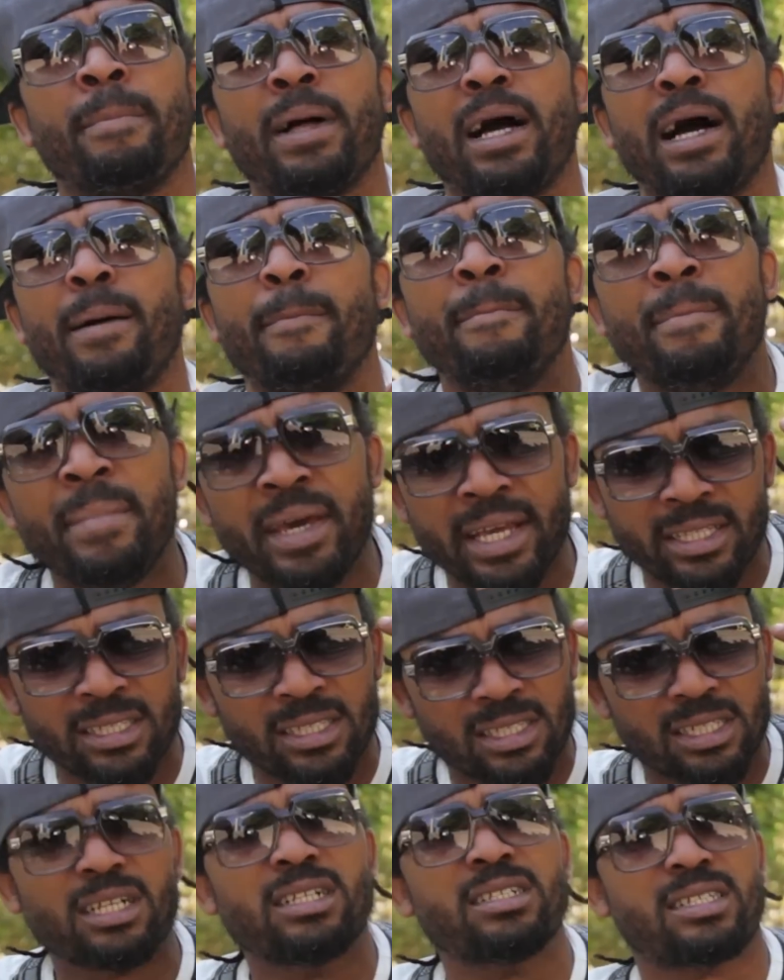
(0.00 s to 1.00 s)
a
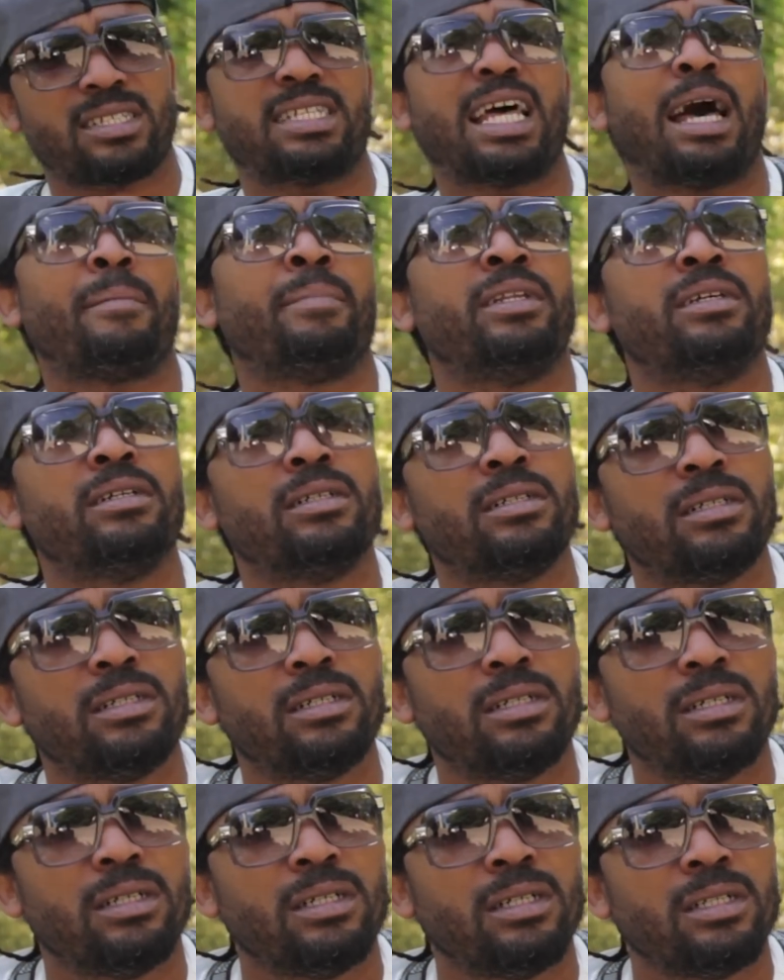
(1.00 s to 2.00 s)
mental stamina
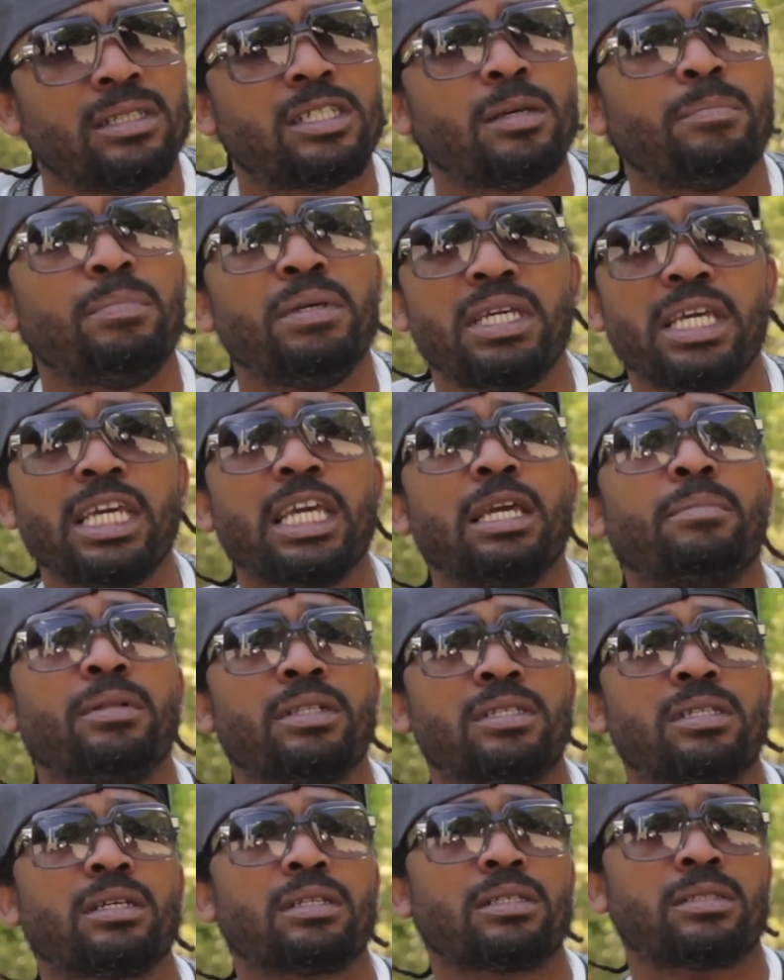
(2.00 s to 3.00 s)
to be able
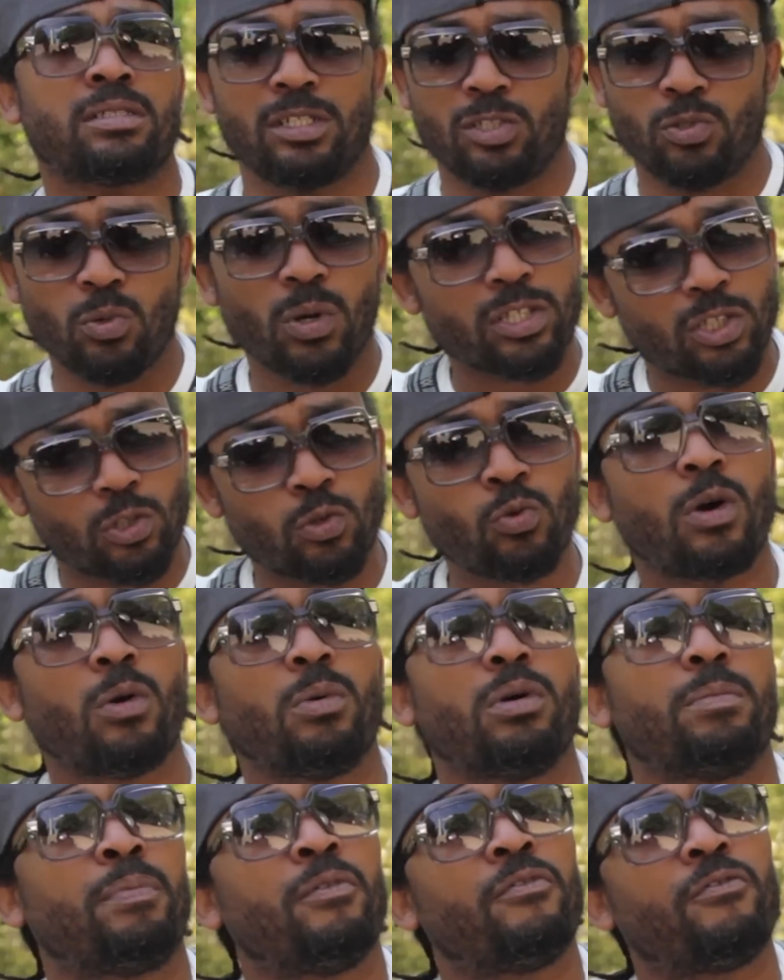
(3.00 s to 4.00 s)
to do a 2
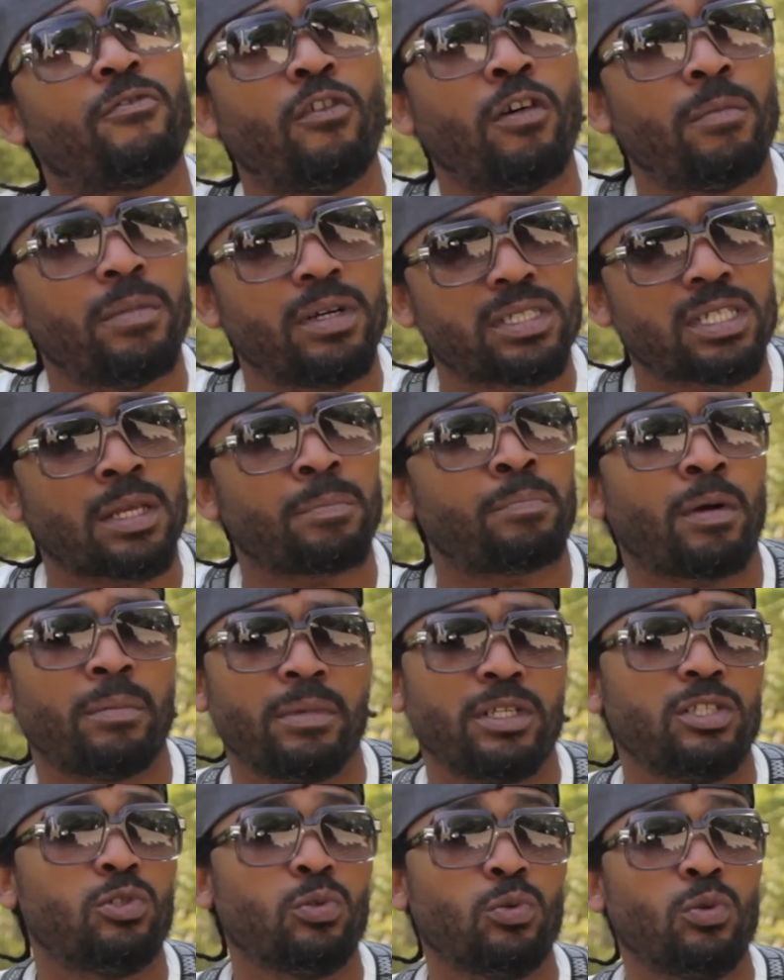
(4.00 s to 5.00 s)
hour performance and
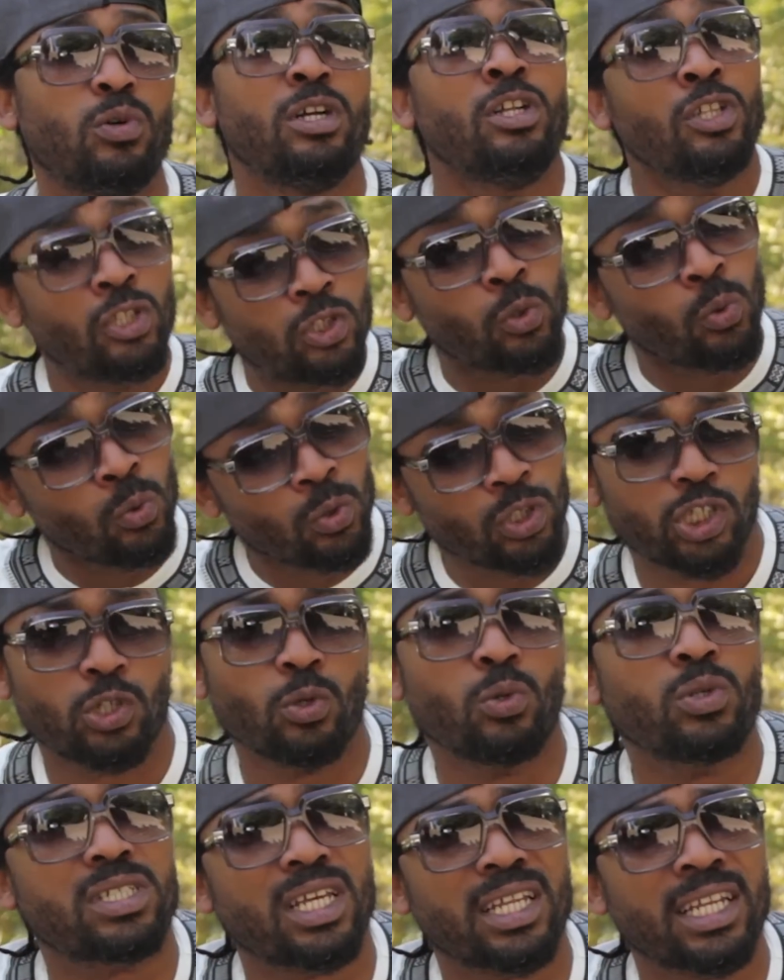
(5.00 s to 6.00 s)
probably do 2
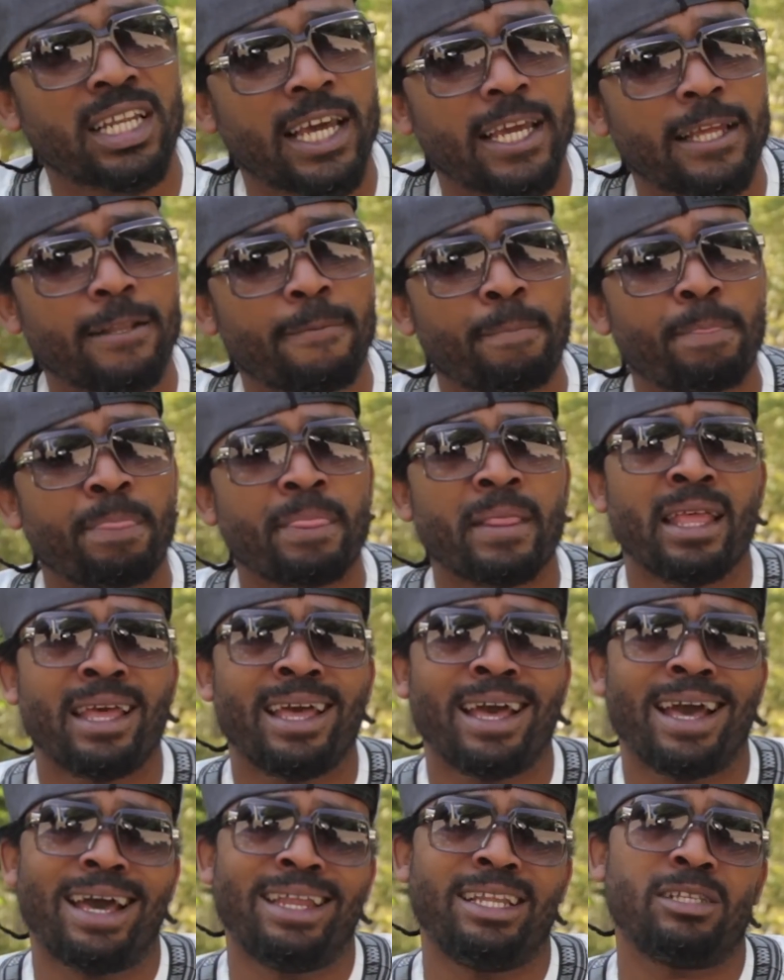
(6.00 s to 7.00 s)
shows a night.
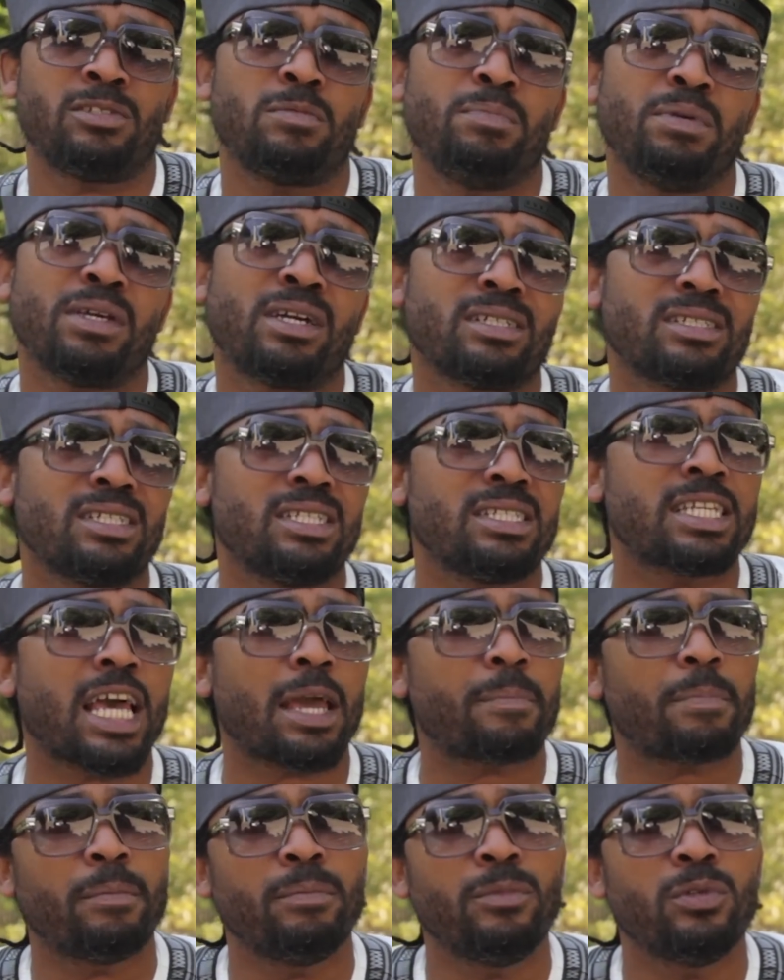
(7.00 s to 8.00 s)
And this was because of the
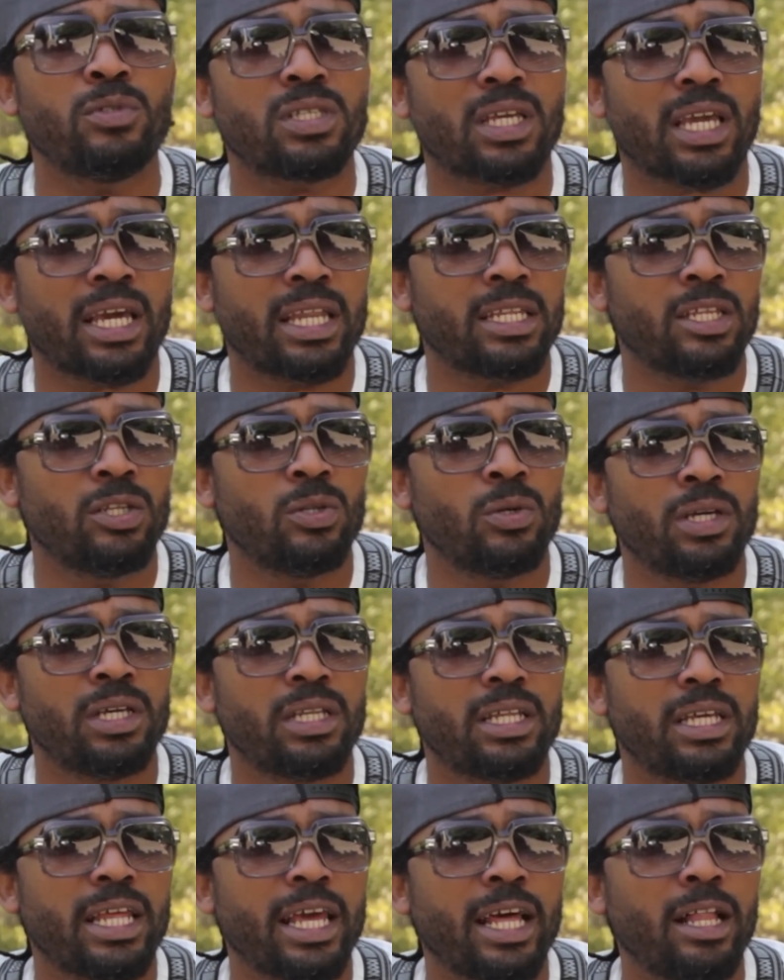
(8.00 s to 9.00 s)
type of music. And you know,
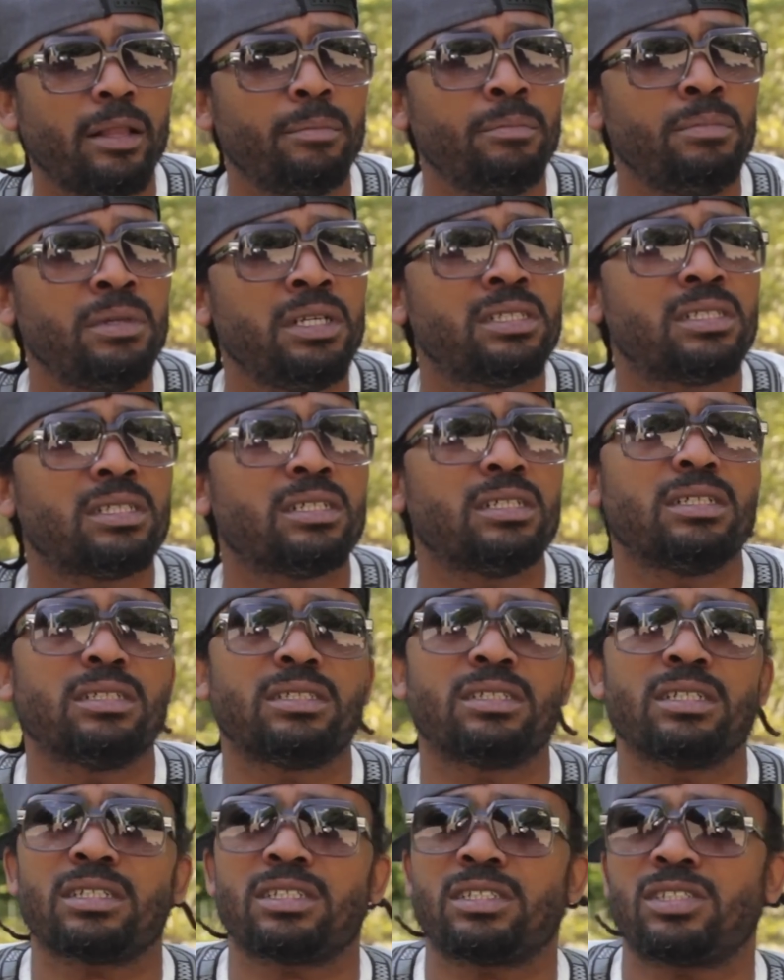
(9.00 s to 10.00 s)
it helped me
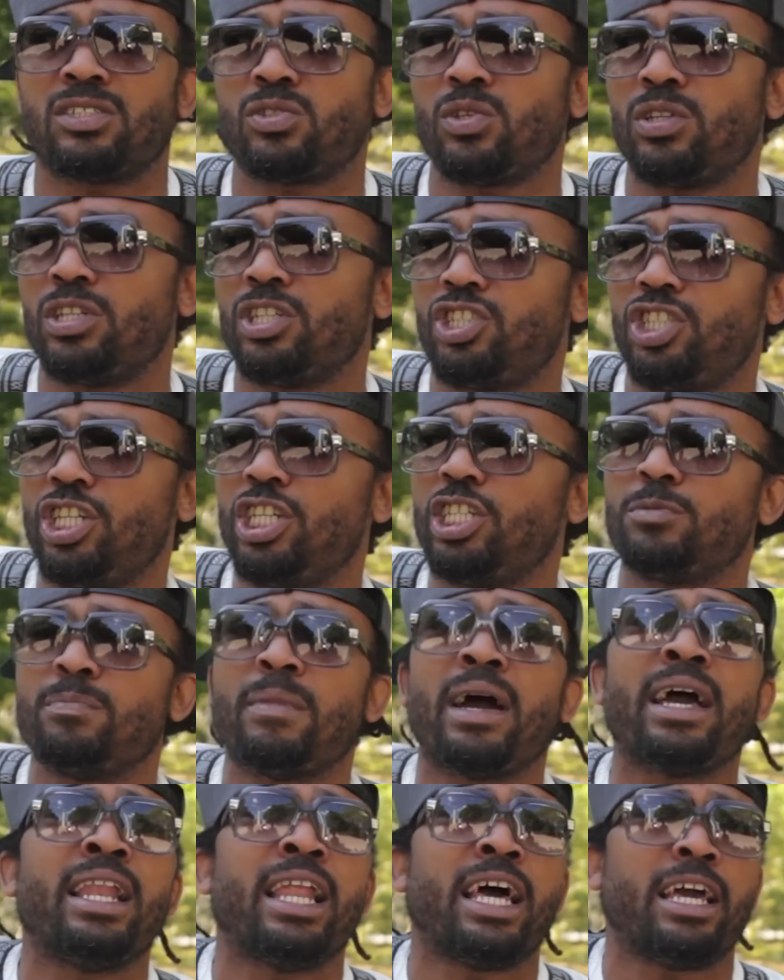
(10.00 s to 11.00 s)
to sort of change
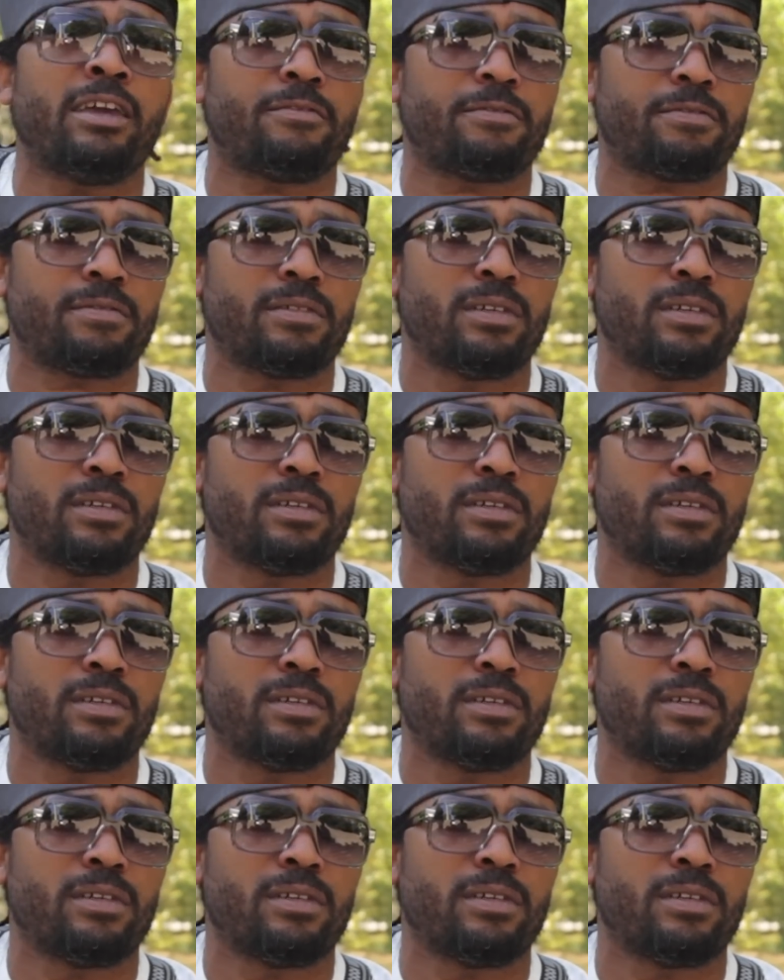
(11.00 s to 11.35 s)
my life.